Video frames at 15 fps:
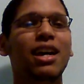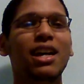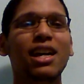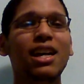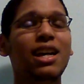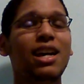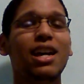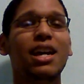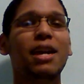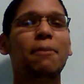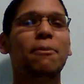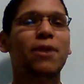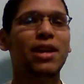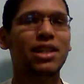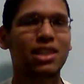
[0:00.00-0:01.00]
He
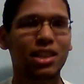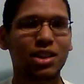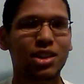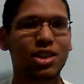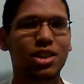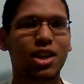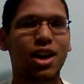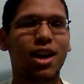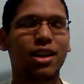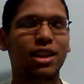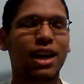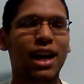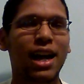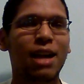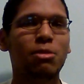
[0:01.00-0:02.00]
breaks into Star
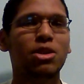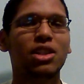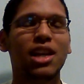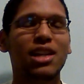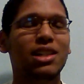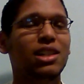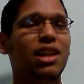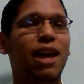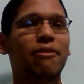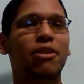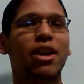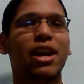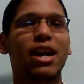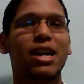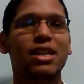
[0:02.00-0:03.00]
Labs, chases
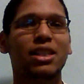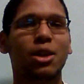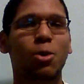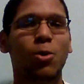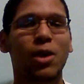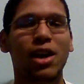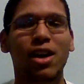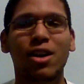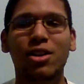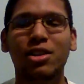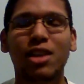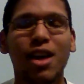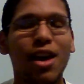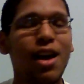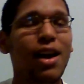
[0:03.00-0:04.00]
after Harrison Wells,
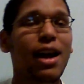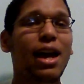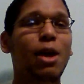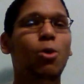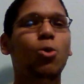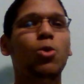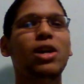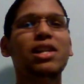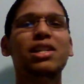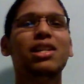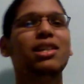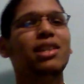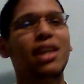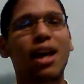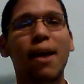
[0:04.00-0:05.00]
and
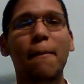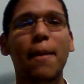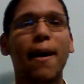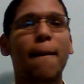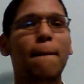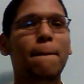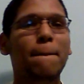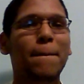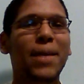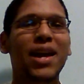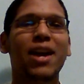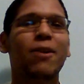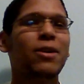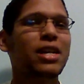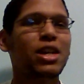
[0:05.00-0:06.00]
wishes him a
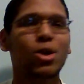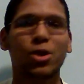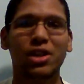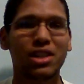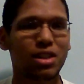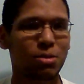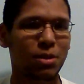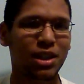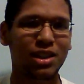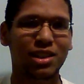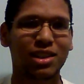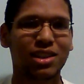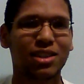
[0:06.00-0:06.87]
Merry Christmas.